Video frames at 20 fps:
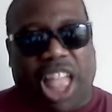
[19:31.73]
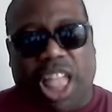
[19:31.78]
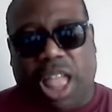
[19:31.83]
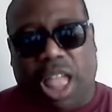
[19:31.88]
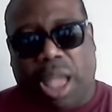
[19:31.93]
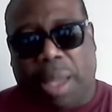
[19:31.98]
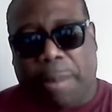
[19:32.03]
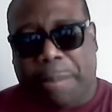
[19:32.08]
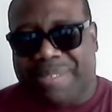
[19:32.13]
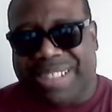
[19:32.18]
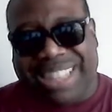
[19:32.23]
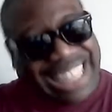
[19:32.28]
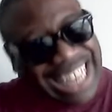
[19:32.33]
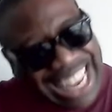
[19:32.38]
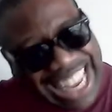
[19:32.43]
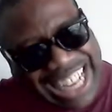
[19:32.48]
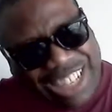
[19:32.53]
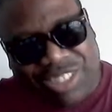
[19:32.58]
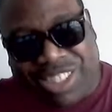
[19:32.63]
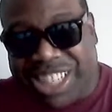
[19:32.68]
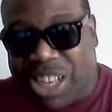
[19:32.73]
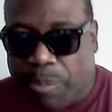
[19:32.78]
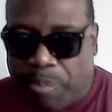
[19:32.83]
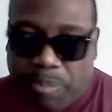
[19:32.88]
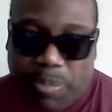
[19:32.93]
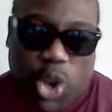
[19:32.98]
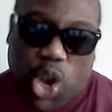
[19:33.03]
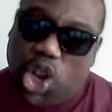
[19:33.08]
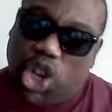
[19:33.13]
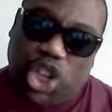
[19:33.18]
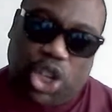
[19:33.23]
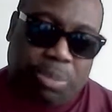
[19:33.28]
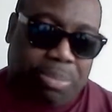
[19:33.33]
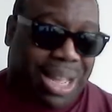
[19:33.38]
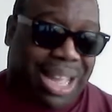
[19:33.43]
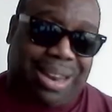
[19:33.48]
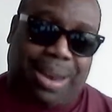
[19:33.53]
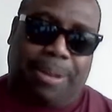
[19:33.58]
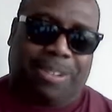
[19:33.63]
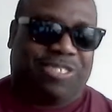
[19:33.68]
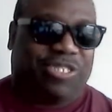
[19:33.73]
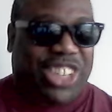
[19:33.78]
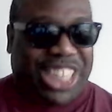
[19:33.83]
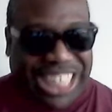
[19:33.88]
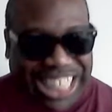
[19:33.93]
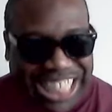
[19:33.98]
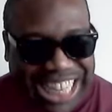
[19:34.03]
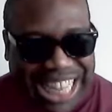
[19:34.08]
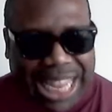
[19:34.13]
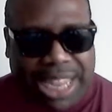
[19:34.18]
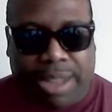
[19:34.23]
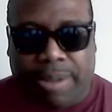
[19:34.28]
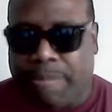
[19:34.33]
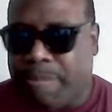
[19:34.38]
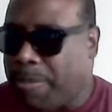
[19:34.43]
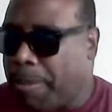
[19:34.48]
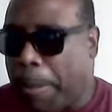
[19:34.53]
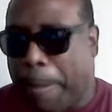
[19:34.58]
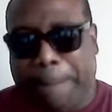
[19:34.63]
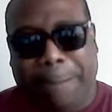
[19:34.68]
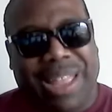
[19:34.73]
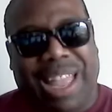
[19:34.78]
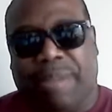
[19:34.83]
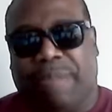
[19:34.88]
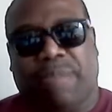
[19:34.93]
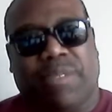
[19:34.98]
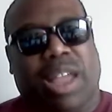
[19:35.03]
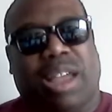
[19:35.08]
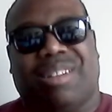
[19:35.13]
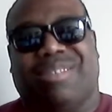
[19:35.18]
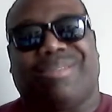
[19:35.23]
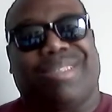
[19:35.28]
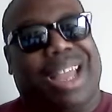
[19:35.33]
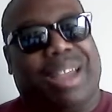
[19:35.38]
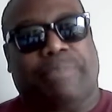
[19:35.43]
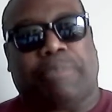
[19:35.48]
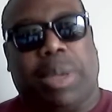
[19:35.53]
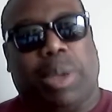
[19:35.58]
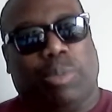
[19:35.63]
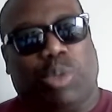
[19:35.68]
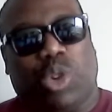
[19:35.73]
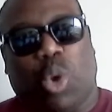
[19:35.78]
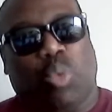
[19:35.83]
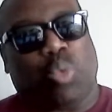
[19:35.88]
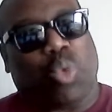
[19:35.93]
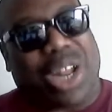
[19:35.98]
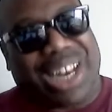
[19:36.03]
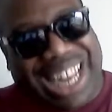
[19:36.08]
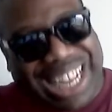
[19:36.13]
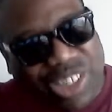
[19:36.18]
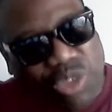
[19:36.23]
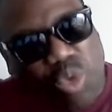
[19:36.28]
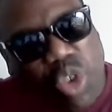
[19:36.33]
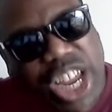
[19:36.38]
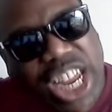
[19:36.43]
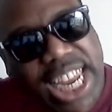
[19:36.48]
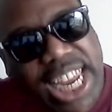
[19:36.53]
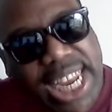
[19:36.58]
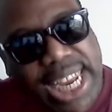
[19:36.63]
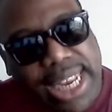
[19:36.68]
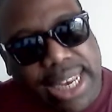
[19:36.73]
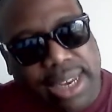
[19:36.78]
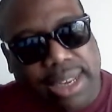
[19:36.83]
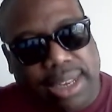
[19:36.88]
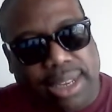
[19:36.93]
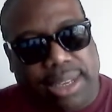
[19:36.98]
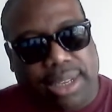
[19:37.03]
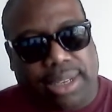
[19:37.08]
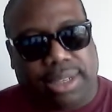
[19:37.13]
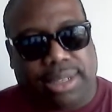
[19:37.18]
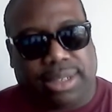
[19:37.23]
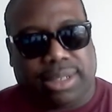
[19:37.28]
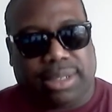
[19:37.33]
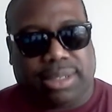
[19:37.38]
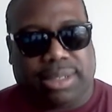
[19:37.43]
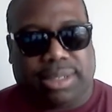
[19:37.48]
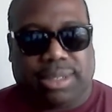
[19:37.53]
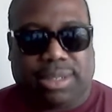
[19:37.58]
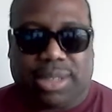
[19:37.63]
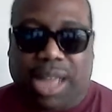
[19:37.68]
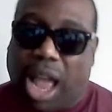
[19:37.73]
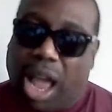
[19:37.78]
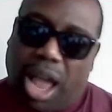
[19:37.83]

Again, it's in the book, but unfortunately, a lot of our people don't like to read. I